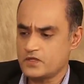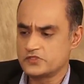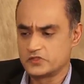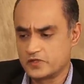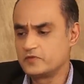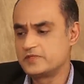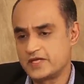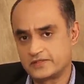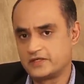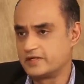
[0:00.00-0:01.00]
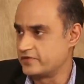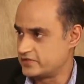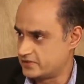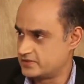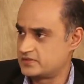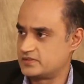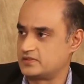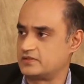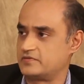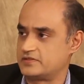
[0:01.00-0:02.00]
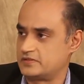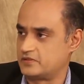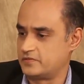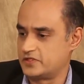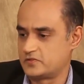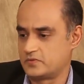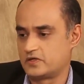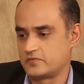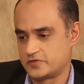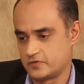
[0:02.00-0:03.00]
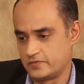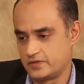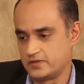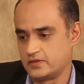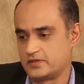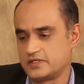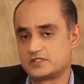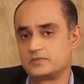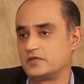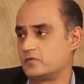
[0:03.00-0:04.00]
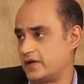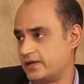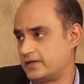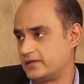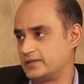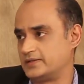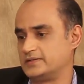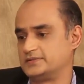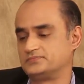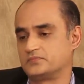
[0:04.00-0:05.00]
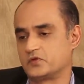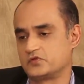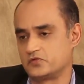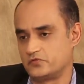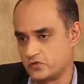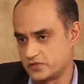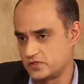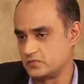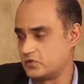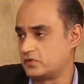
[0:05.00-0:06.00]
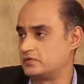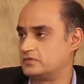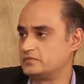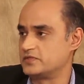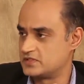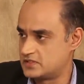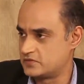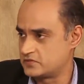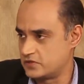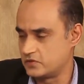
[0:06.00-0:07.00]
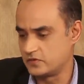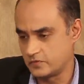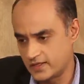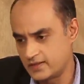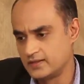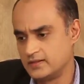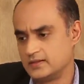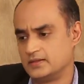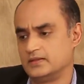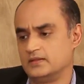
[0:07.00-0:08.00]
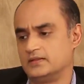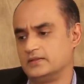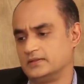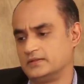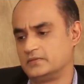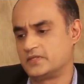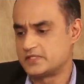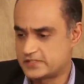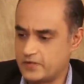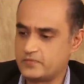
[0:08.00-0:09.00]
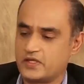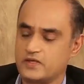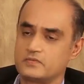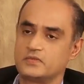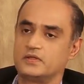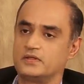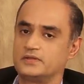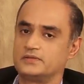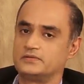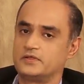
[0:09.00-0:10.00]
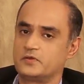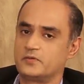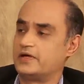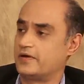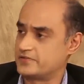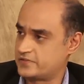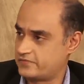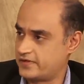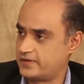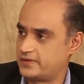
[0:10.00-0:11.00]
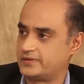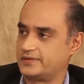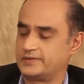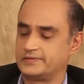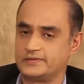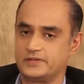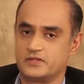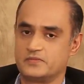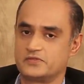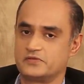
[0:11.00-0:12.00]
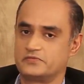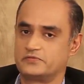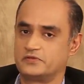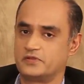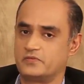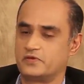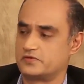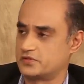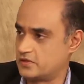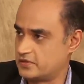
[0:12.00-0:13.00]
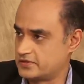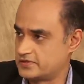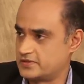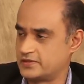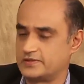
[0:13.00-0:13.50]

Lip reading: So there will be sector deviations versus the benchmark, which will be reasonably wide because you're focusing more on businesses which are doing well. But at the same time, it will be diversified in terms of number of stocks